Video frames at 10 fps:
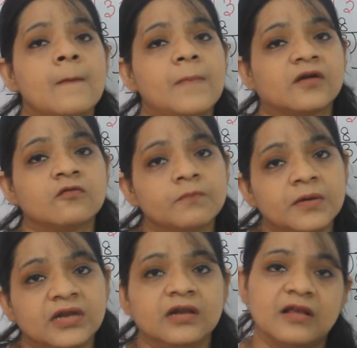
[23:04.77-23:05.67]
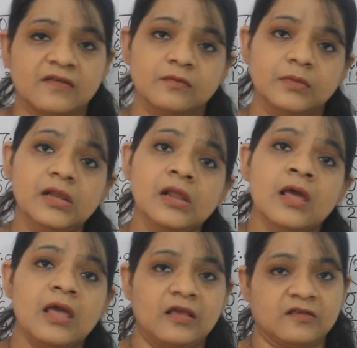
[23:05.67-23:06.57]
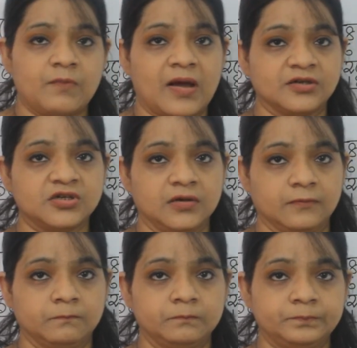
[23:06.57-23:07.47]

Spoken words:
but repeating decimal expansion.